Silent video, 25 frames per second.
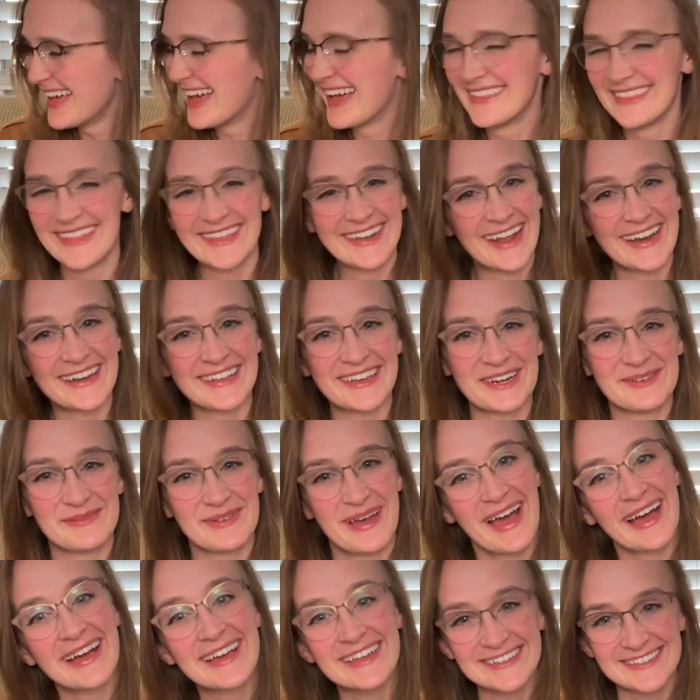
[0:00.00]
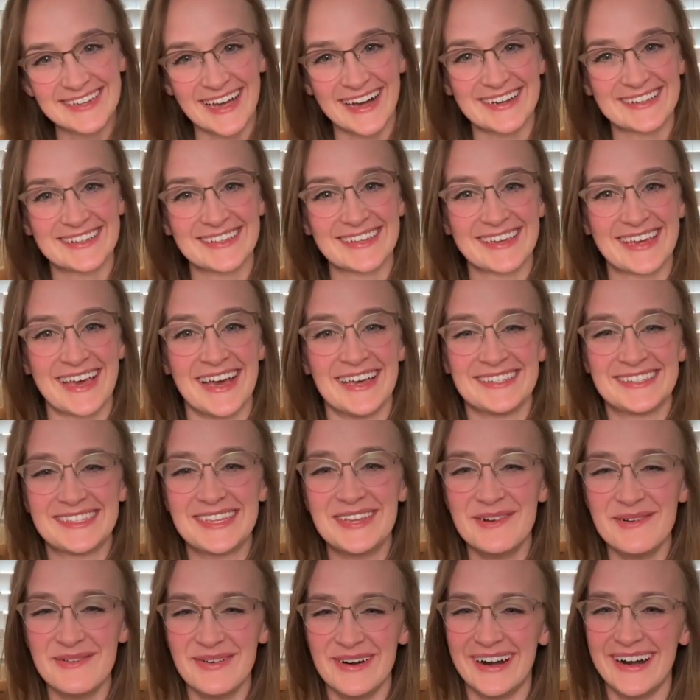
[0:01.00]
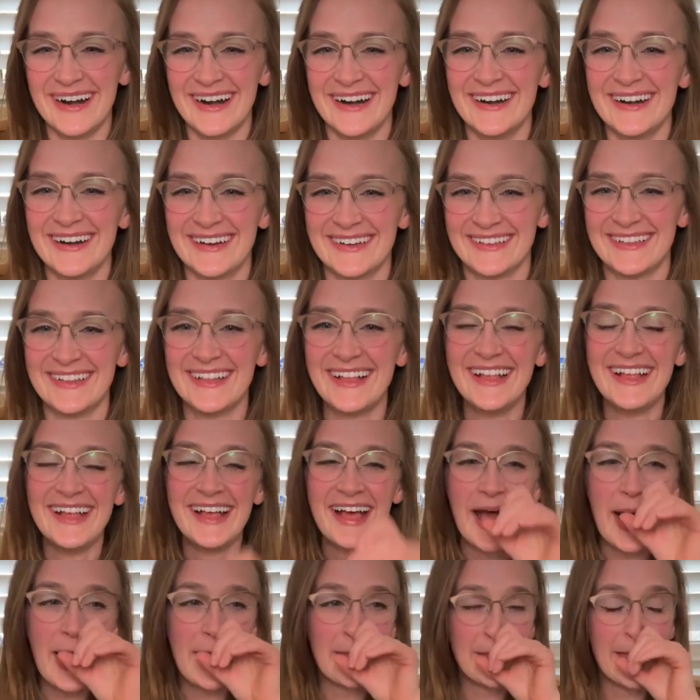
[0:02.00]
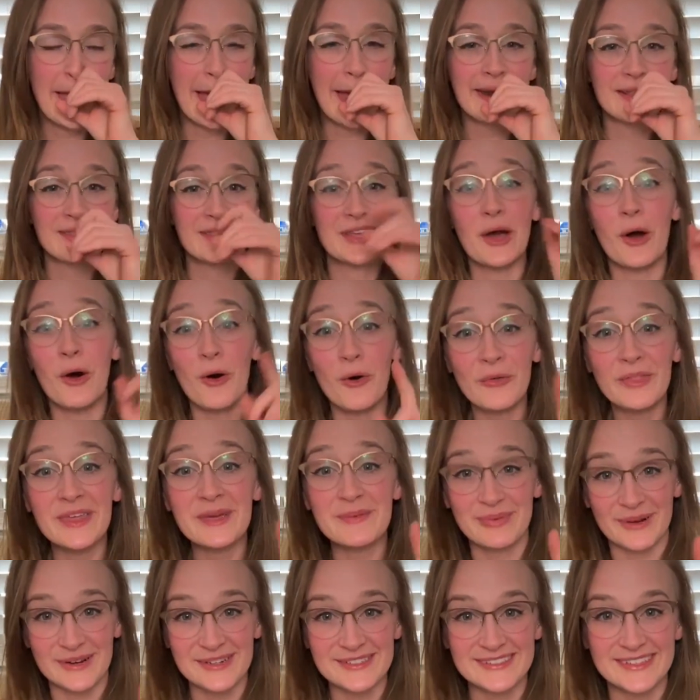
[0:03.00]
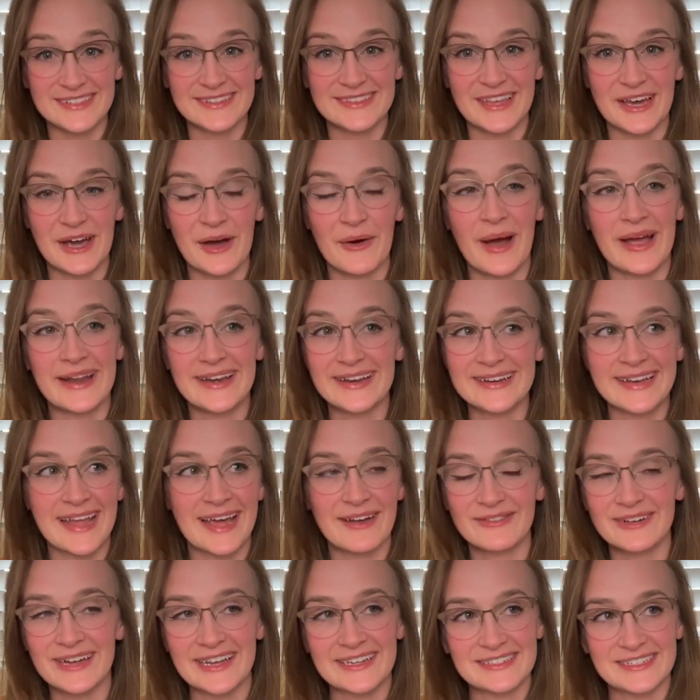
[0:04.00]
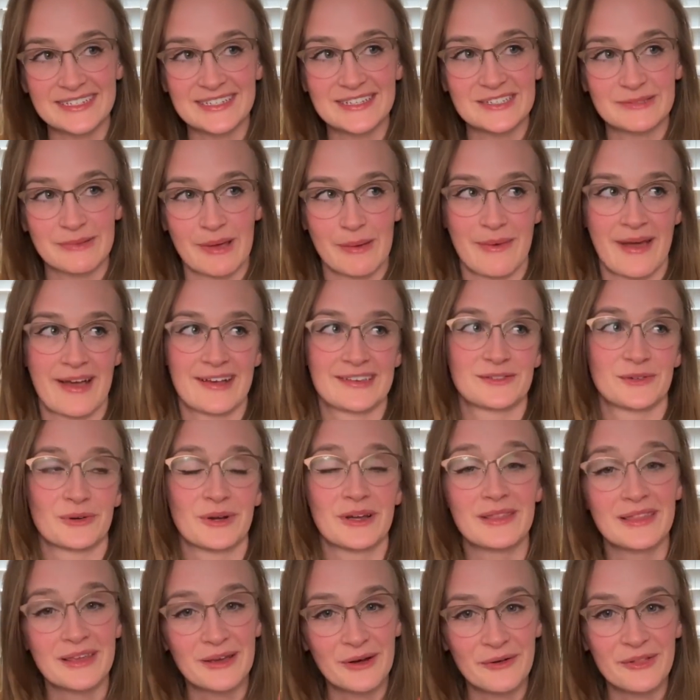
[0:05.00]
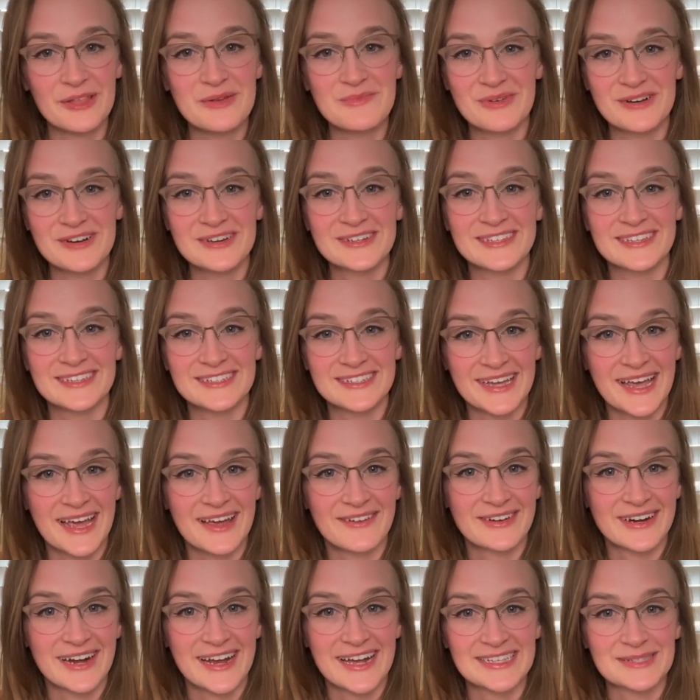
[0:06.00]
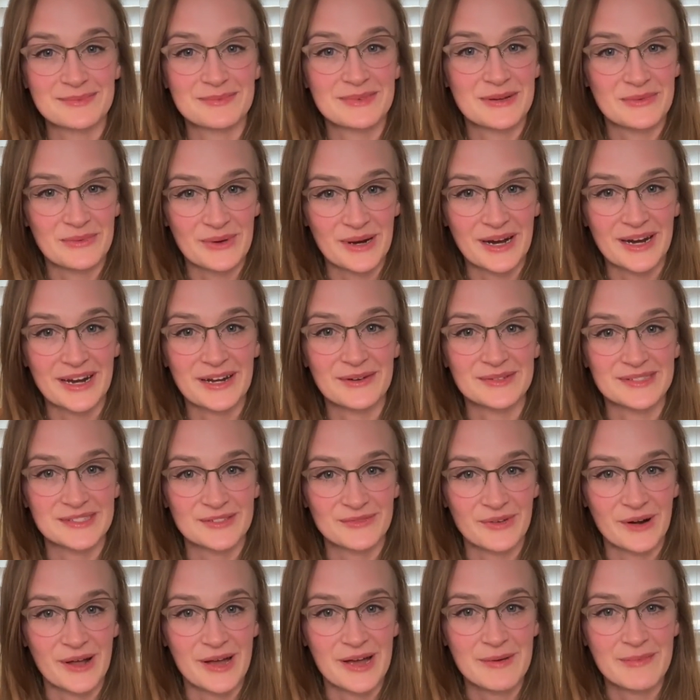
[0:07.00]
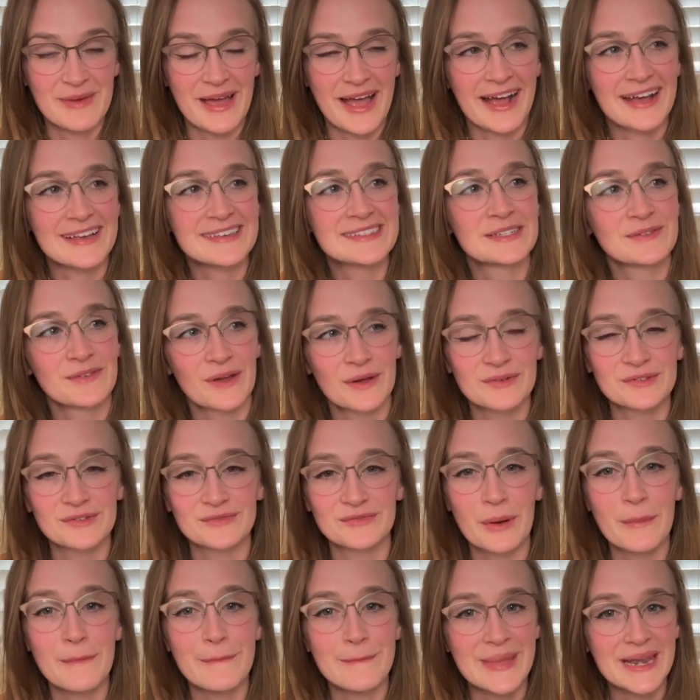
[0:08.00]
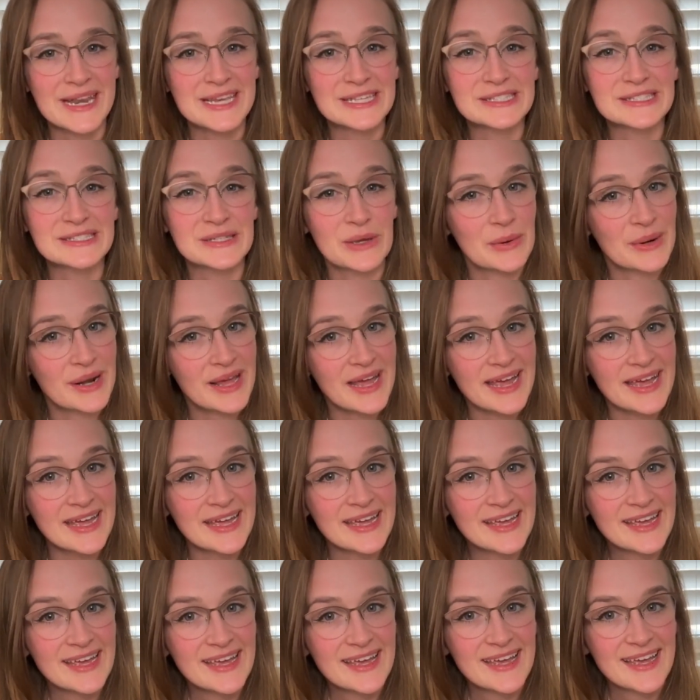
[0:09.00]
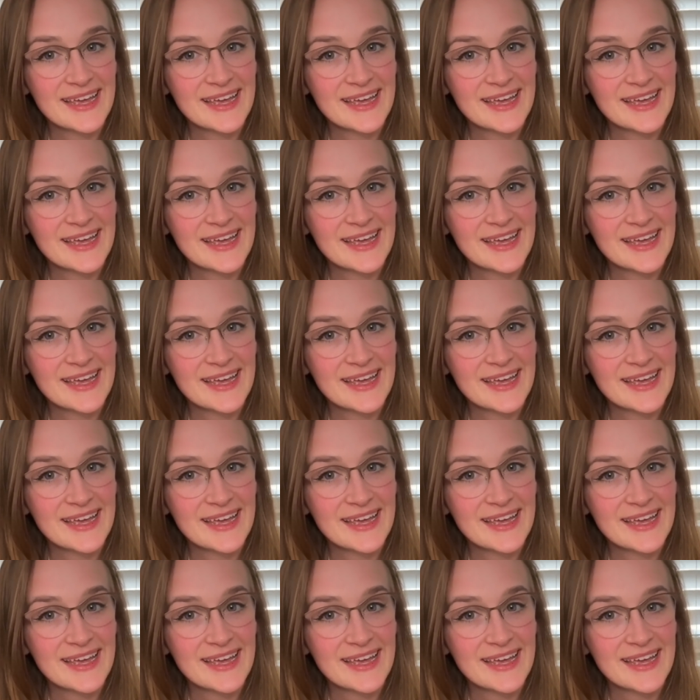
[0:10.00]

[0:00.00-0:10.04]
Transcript: And then I'd go back and talk to the customer. And then the only person, though, I didn't ever get to use my backstory. The only person to ever ask me where I was from asked if I was from Minnesota.